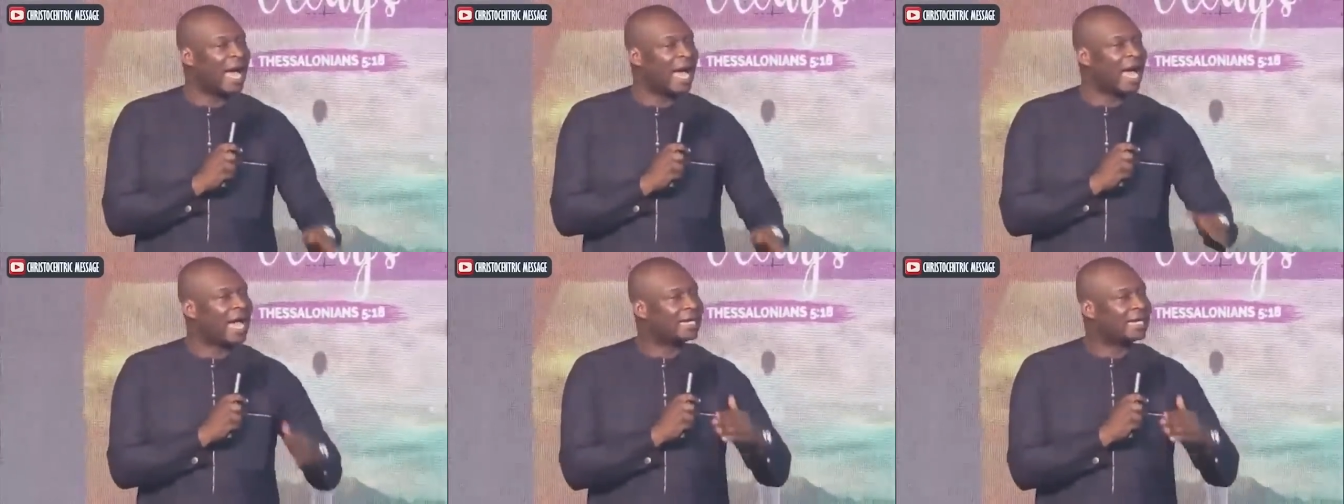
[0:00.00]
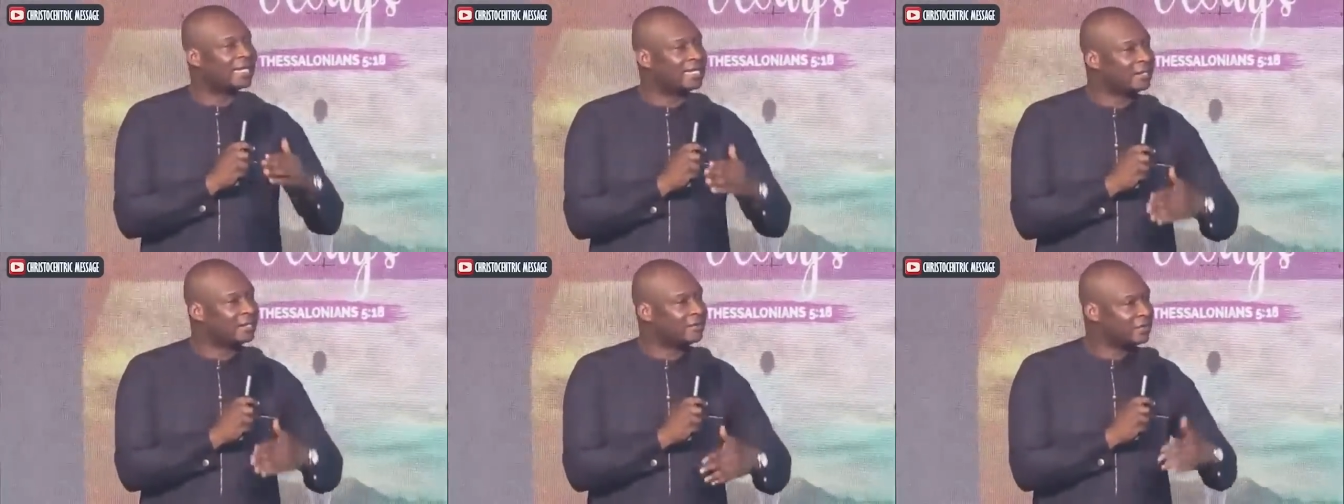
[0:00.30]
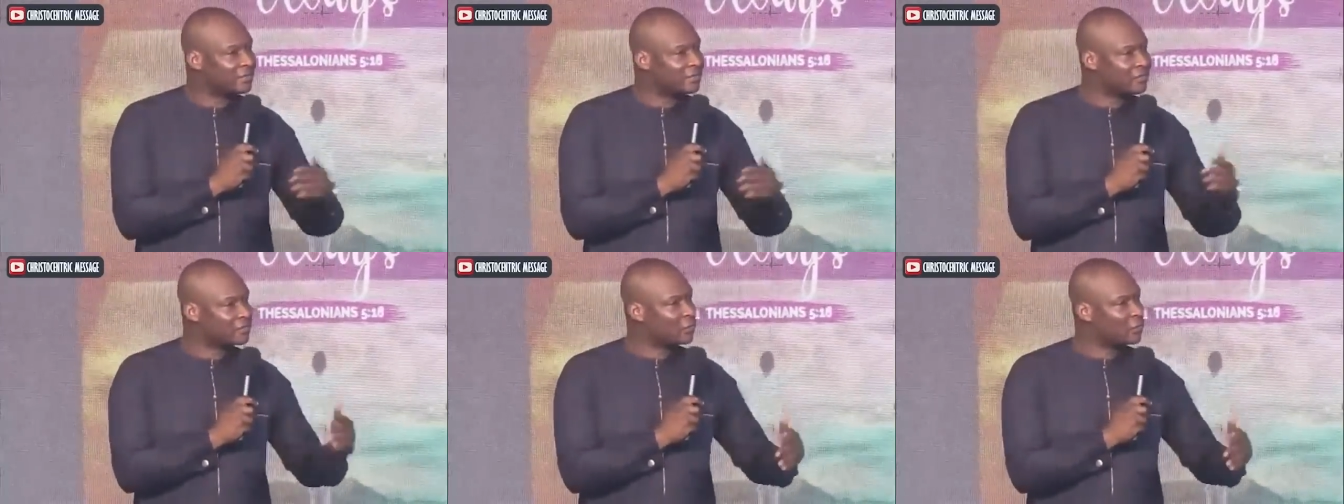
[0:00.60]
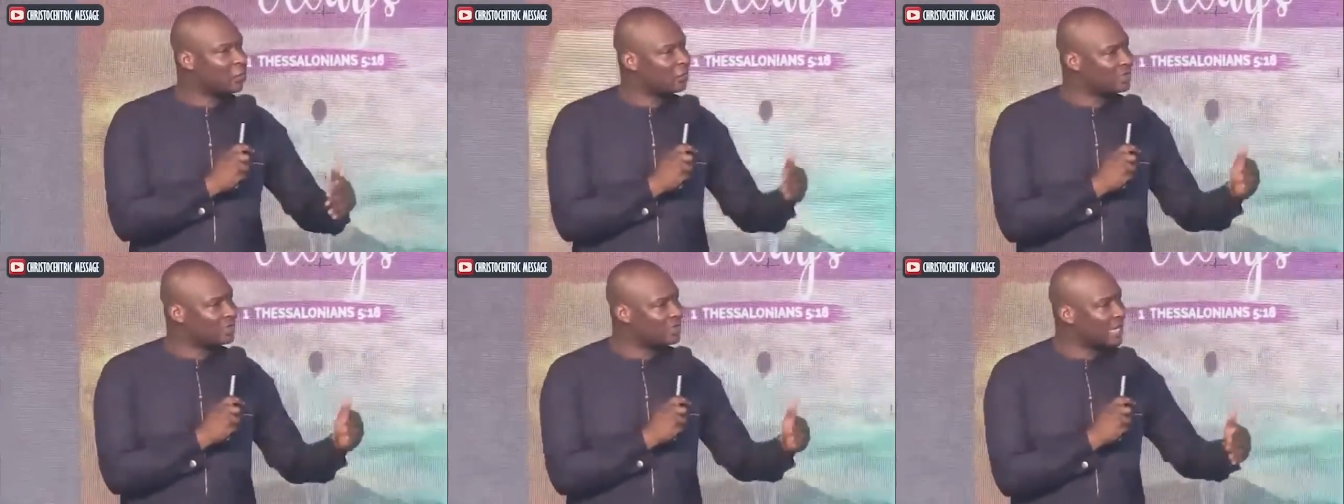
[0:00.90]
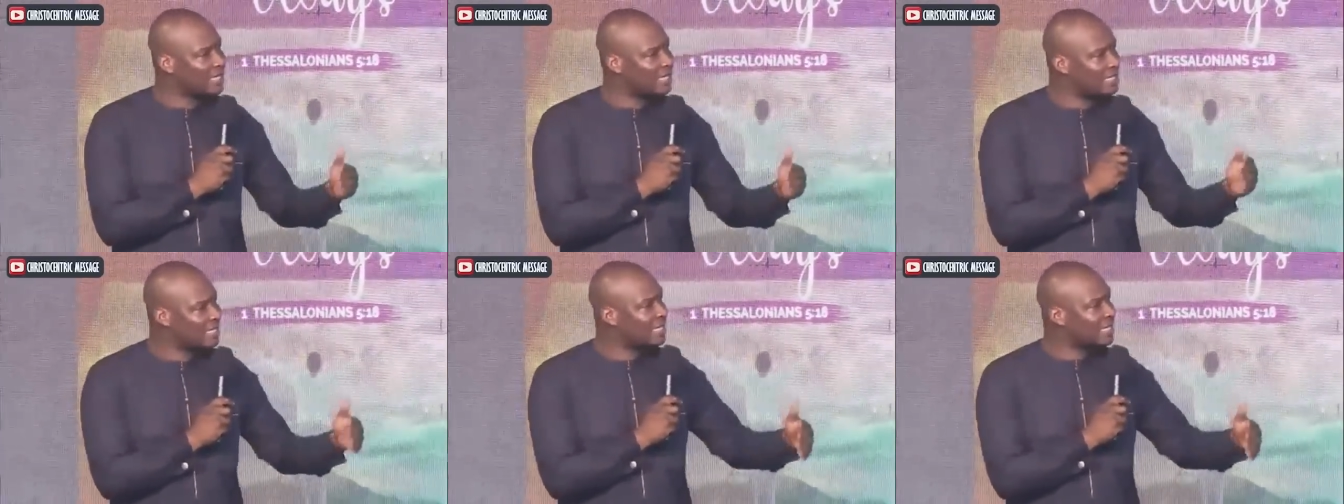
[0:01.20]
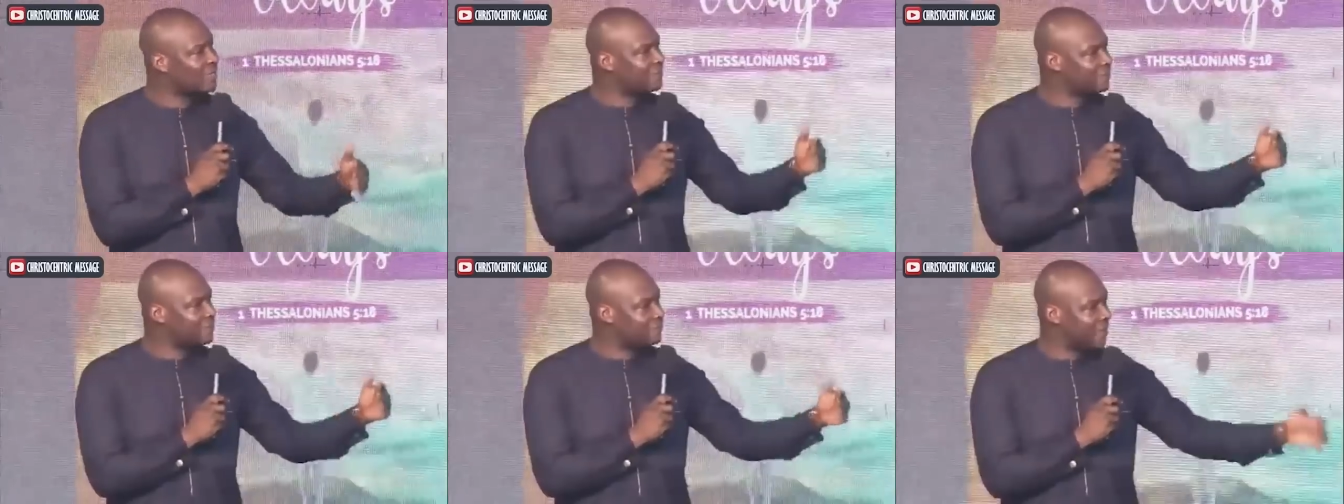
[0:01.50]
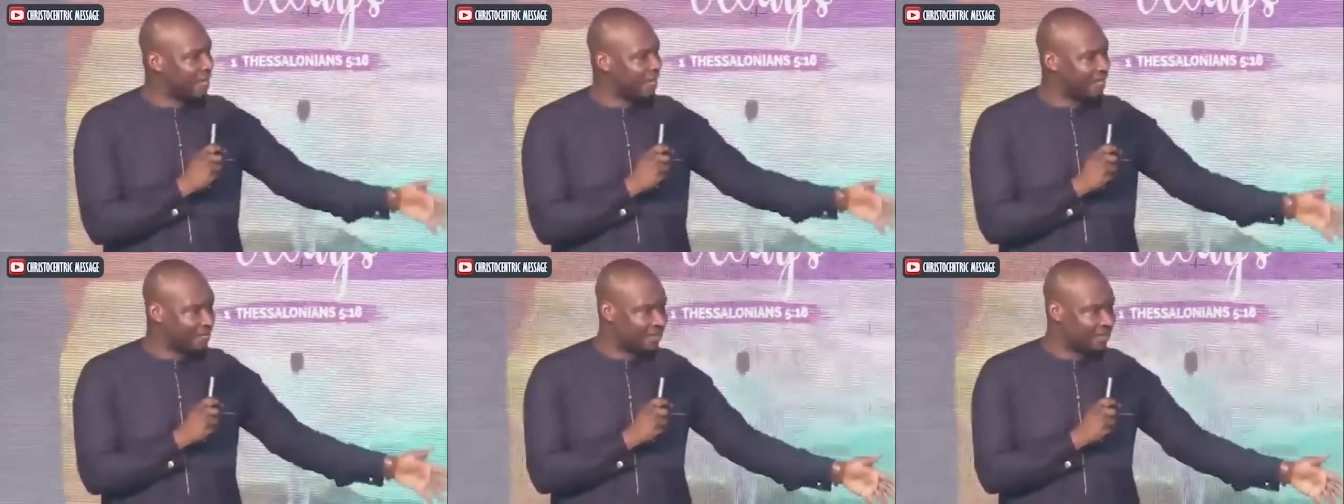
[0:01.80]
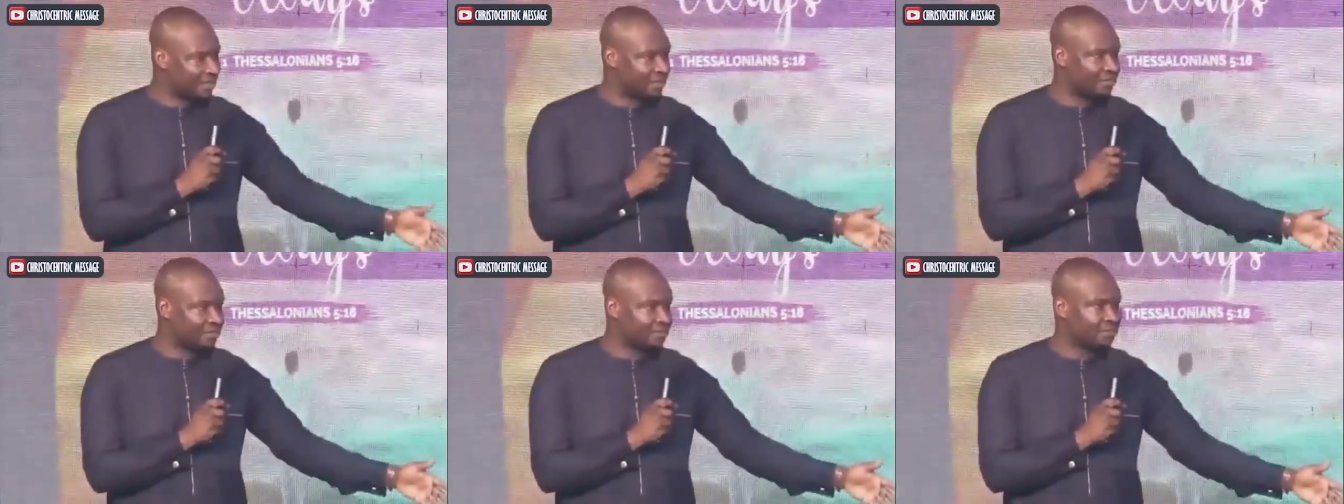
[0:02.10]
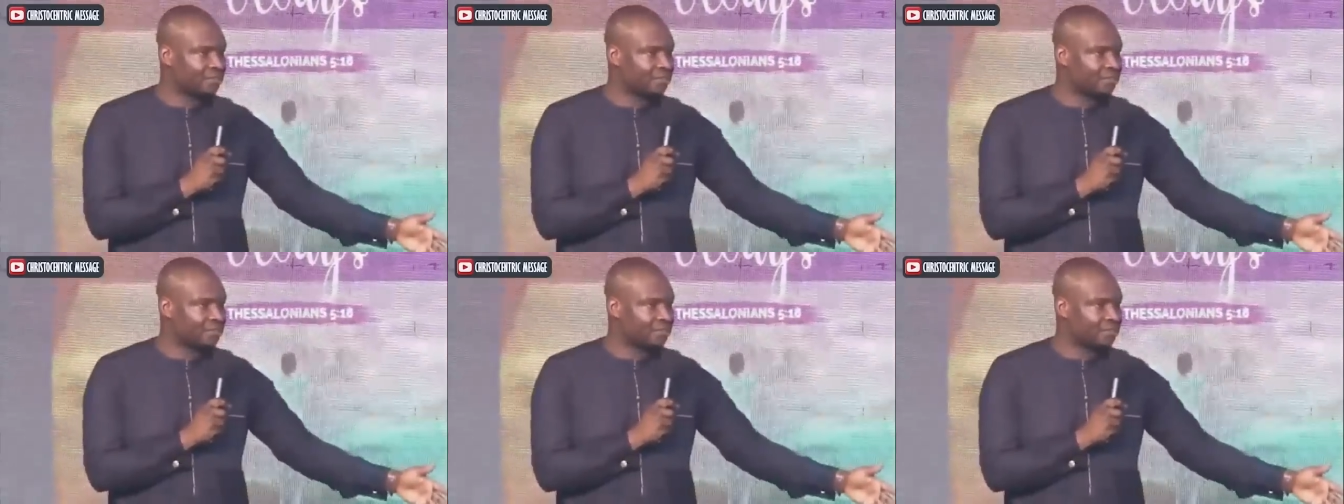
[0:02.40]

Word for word: and the resultant effect